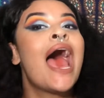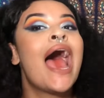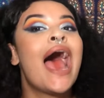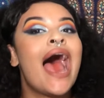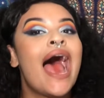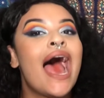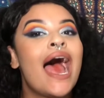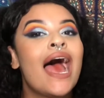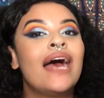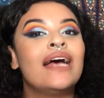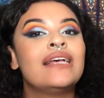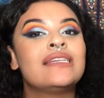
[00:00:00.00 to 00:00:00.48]

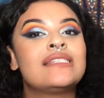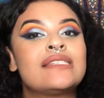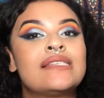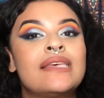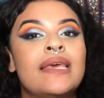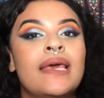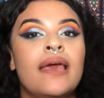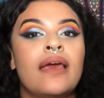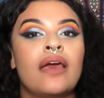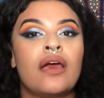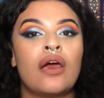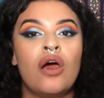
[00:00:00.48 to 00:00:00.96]

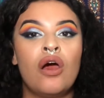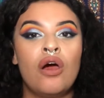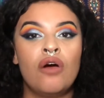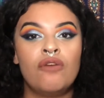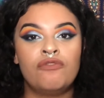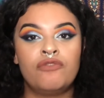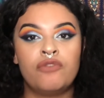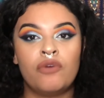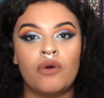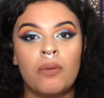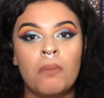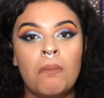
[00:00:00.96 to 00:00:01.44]
asking
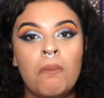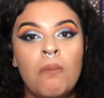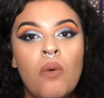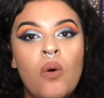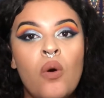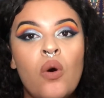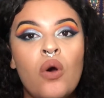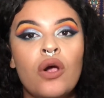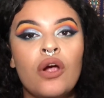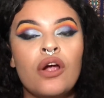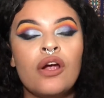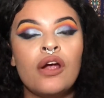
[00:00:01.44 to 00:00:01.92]
for
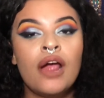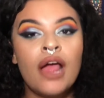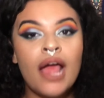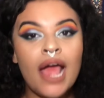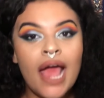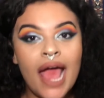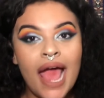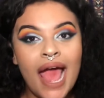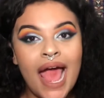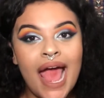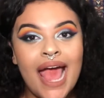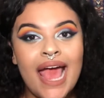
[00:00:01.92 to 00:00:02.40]
more
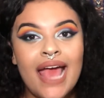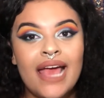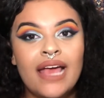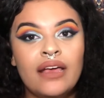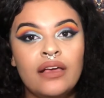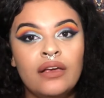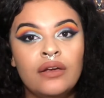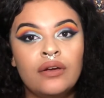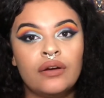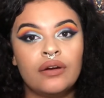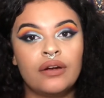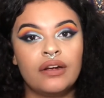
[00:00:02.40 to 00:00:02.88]

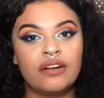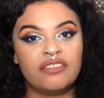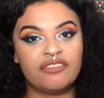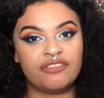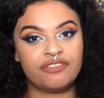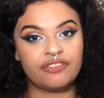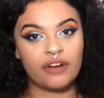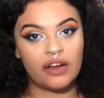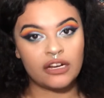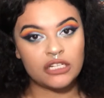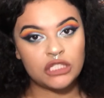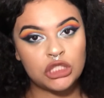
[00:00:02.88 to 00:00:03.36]
anger and
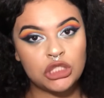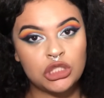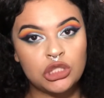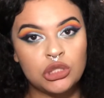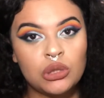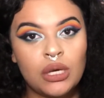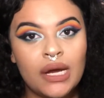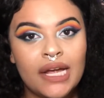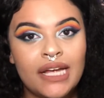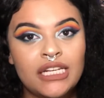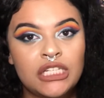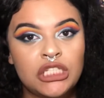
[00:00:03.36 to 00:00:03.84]

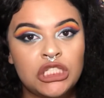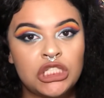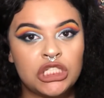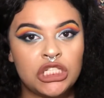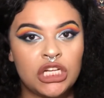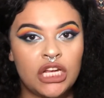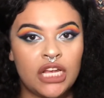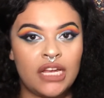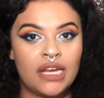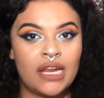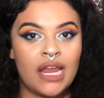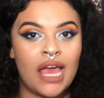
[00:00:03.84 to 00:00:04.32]

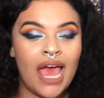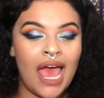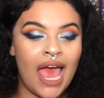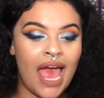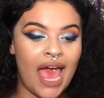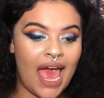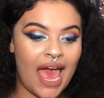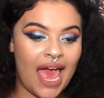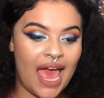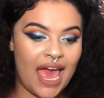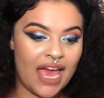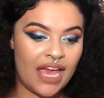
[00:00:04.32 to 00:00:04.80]
frustration,
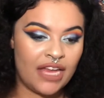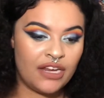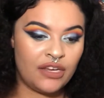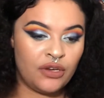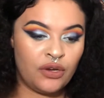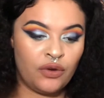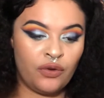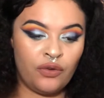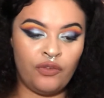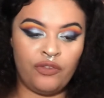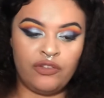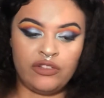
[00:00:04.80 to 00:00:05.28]
and
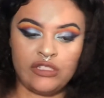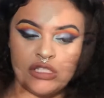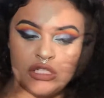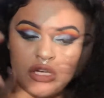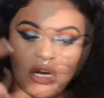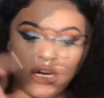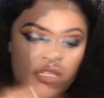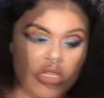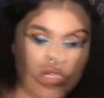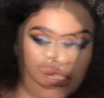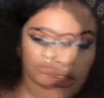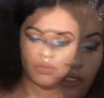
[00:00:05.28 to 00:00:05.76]
you
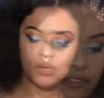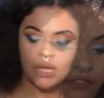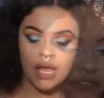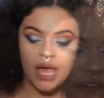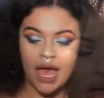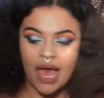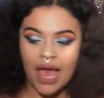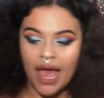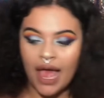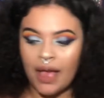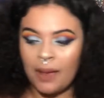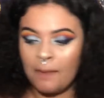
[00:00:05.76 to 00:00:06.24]
start to
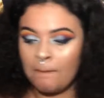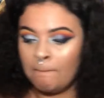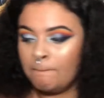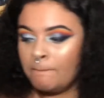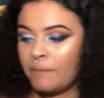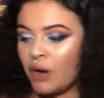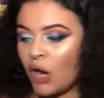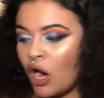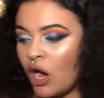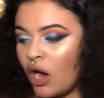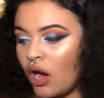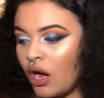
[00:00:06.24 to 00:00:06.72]
fall a
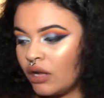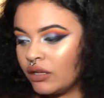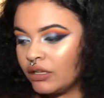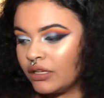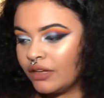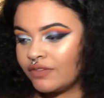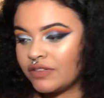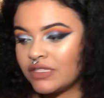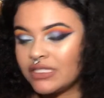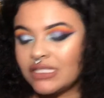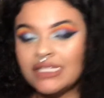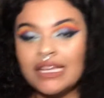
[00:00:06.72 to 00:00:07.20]
ball
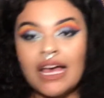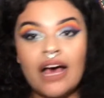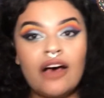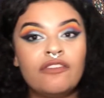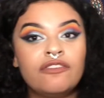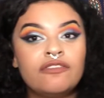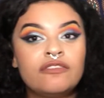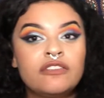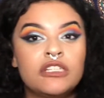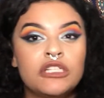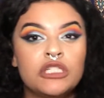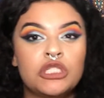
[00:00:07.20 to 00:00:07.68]
of
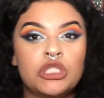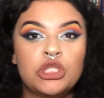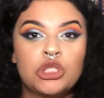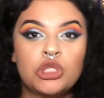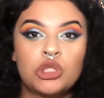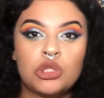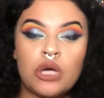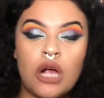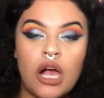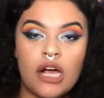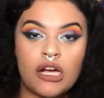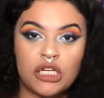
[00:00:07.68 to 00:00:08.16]

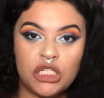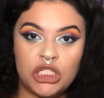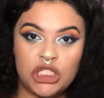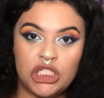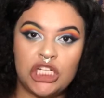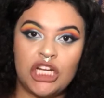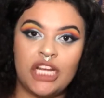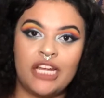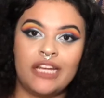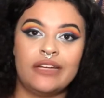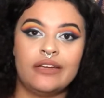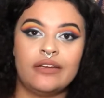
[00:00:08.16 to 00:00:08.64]

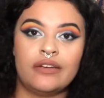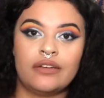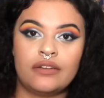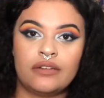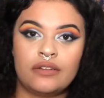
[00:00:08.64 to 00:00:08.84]
self-destruction,